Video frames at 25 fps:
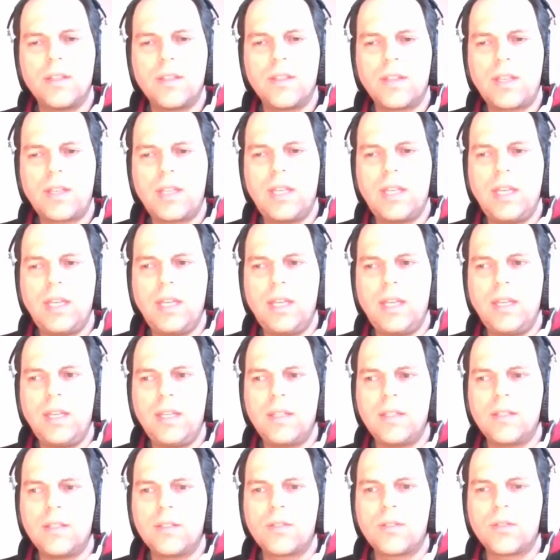the
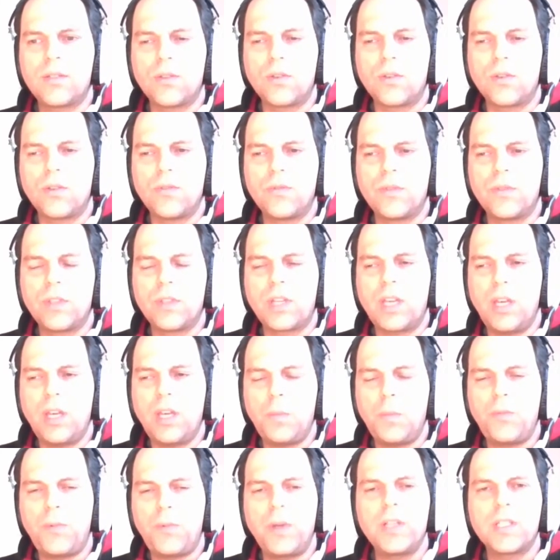key sort of the
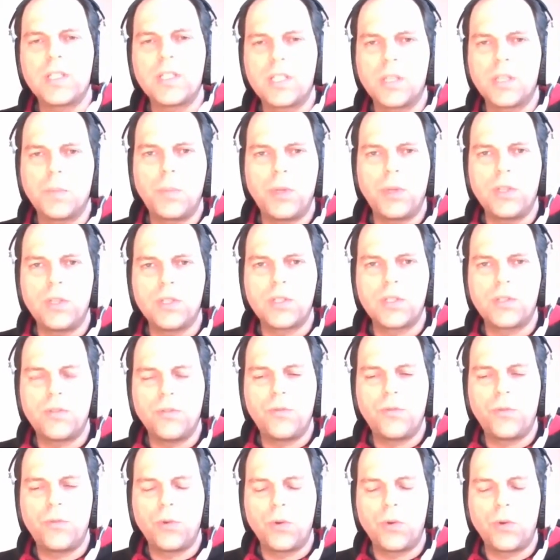key principles
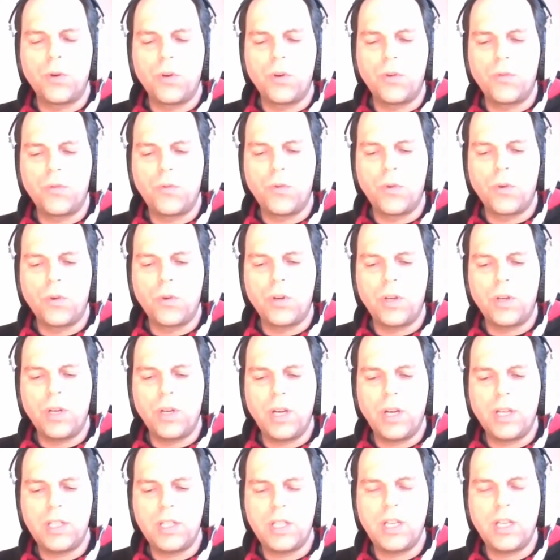for for
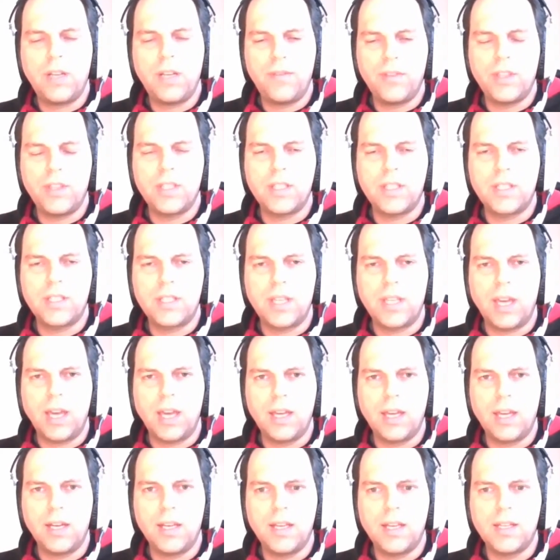achieving this
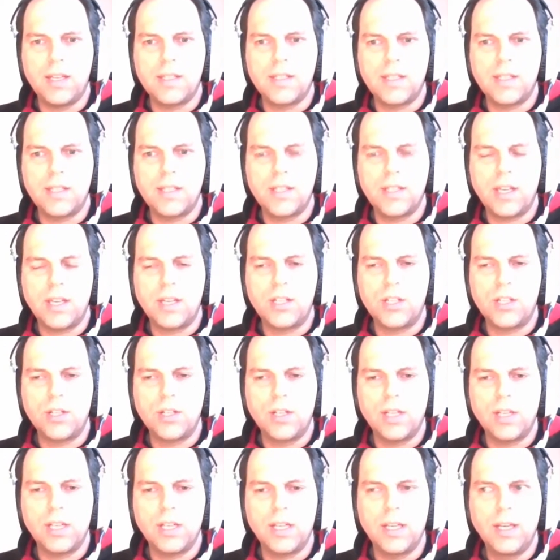scale is
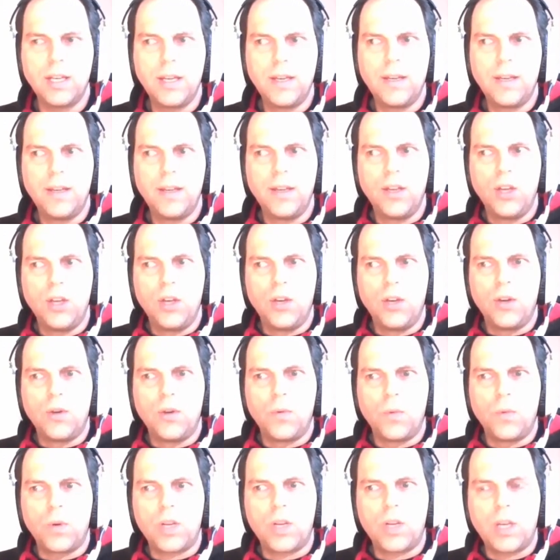essentially
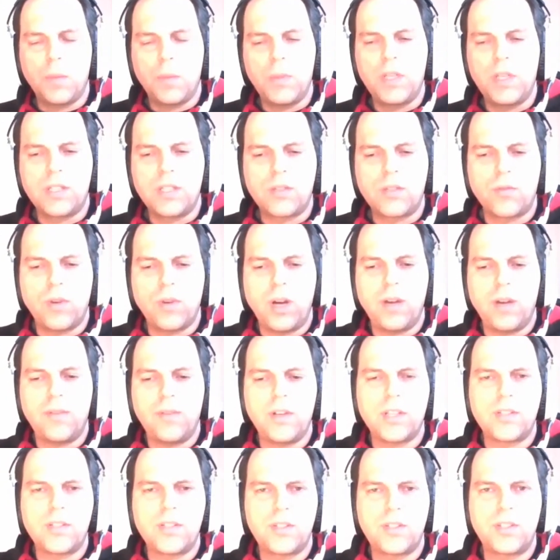what can be
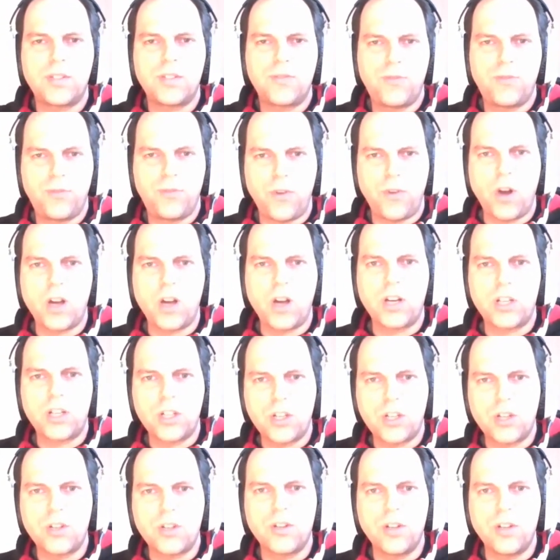described as
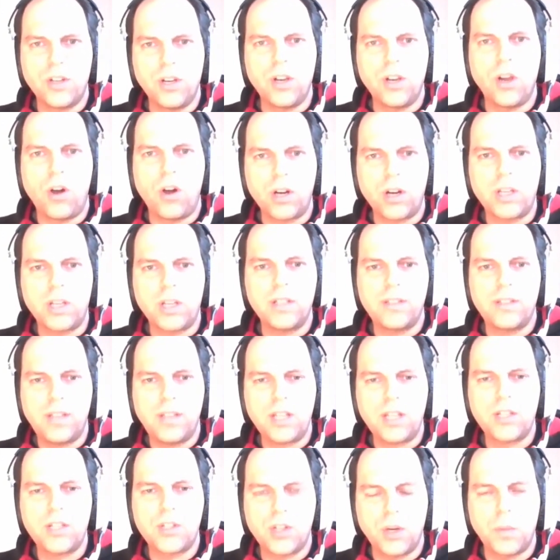functional
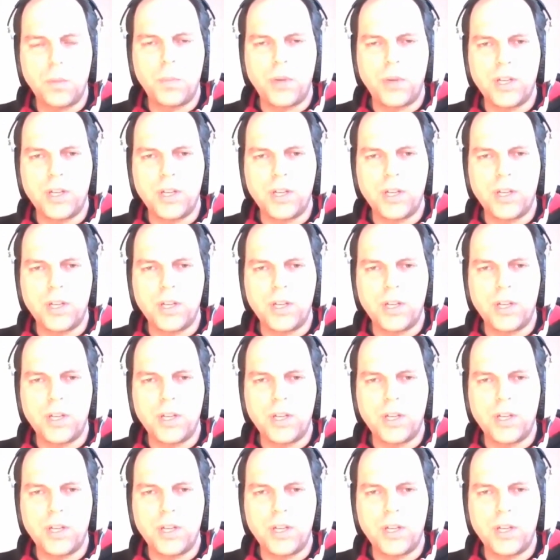architectural